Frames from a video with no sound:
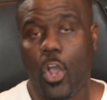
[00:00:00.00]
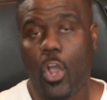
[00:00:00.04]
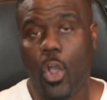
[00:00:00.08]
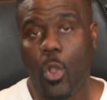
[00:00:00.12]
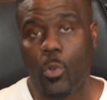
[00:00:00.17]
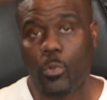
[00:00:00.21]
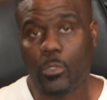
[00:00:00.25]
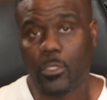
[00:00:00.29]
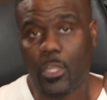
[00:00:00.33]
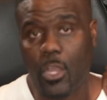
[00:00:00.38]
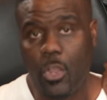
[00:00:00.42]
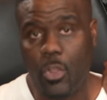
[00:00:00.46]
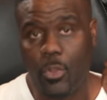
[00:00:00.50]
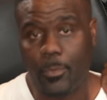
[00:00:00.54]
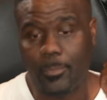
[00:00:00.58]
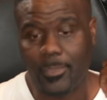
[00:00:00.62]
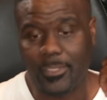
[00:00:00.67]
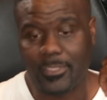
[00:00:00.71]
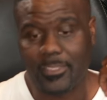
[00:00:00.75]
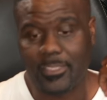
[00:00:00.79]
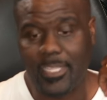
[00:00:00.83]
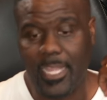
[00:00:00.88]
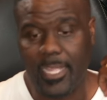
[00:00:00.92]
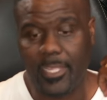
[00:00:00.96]
Oklahoma
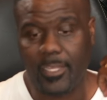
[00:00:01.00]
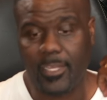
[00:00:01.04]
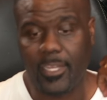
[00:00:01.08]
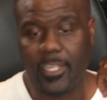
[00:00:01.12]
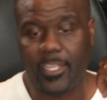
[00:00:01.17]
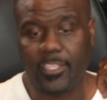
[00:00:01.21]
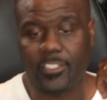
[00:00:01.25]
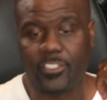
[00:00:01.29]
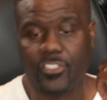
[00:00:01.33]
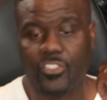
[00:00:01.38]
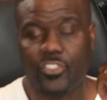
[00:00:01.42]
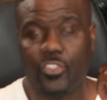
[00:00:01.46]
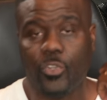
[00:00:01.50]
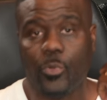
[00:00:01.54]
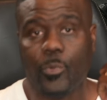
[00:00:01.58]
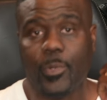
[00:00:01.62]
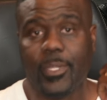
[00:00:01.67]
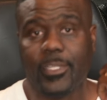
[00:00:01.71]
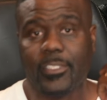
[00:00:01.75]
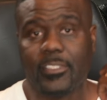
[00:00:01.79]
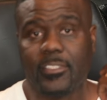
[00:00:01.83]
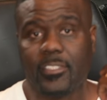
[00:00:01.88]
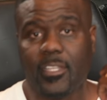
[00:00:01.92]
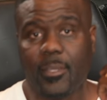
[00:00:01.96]
State is
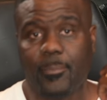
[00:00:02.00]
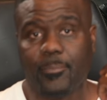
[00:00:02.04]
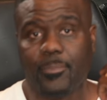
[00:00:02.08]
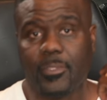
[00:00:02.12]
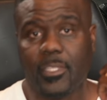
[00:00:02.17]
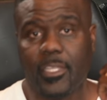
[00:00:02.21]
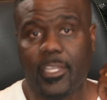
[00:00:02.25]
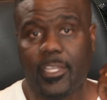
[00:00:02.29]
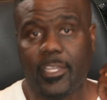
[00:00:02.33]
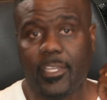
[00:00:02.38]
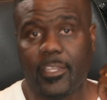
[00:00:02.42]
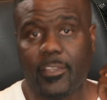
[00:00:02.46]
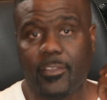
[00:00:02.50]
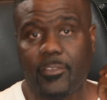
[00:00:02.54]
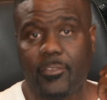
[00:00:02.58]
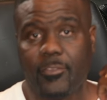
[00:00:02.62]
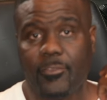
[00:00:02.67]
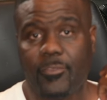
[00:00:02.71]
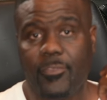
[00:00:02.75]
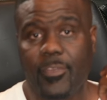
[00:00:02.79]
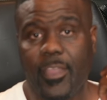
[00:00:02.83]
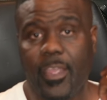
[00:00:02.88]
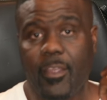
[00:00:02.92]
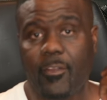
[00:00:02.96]
doing something
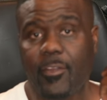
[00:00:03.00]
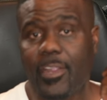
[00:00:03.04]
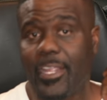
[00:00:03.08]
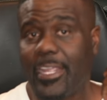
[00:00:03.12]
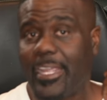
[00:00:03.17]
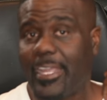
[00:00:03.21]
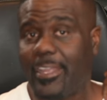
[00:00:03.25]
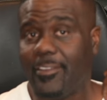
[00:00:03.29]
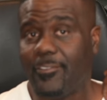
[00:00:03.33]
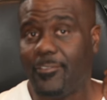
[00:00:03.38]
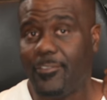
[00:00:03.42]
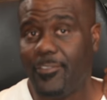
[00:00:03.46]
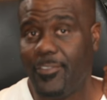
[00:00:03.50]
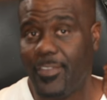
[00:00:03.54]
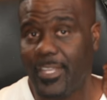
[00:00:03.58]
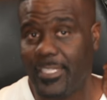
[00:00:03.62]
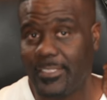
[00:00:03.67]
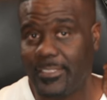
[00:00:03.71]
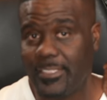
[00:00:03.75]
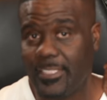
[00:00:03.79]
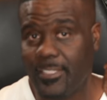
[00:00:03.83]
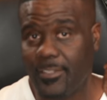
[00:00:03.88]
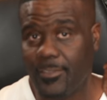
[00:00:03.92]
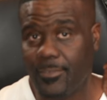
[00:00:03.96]
very
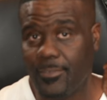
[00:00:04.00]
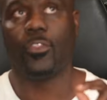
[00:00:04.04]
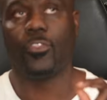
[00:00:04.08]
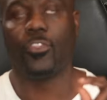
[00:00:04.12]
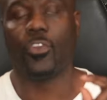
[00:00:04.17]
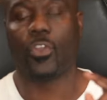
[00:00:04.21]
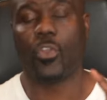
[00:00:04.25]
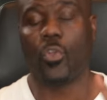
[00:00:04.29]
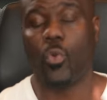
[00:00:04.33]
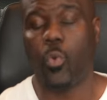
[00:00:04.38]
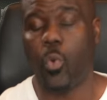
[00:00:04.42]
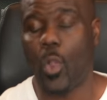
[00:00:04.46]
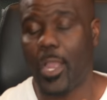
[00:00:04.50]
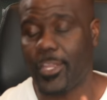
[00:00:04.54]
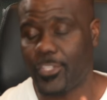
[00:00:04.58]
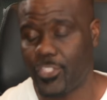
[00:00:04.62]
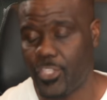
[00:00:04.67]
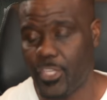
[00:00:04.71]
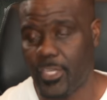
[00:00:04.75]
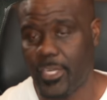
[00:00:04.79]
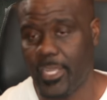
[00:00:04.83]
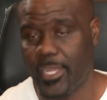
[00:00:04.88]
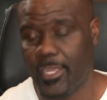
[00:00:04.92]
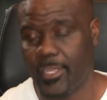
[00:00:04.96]
inventive. The
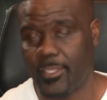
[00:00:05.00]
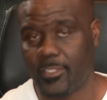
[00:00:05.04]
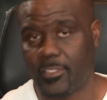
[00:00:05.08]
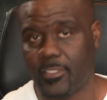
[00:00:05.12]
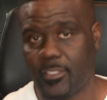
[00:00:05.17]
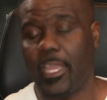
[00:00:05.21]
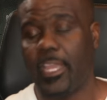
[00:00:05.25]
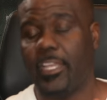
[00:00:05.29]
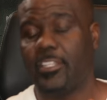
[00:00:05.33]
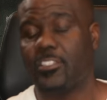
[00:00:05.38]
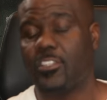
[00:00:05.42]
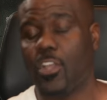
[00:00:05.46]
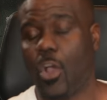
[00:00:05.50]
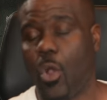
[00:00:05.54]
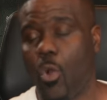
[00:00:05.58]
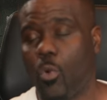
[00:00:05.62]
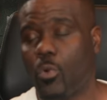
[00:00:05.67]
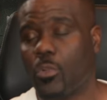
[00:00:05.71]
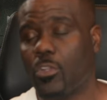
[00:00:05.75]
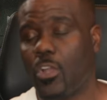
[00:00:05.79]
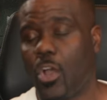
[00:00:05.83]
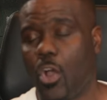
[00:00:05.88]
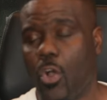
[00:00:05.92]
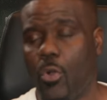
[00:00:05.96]
question is
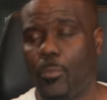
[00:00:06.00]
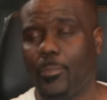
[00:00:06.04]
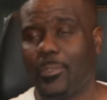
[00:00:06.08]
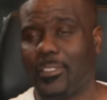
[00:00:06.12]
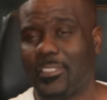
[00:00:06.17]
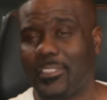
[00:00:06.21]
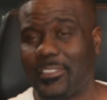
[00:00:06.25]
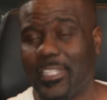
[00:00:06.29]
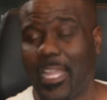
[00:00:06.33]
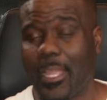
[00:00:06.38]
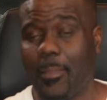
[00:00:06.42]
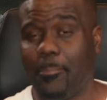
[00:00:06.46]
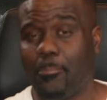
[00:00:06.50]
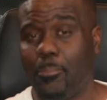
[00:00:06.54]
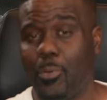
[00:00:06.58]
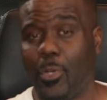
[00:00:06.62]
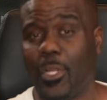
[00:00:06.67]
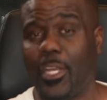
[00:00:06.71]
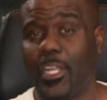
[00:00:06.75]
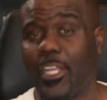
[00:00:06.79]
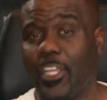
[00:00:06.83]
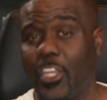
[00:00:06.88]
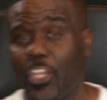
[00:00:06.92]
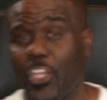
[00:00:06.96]
Oklahoma State putting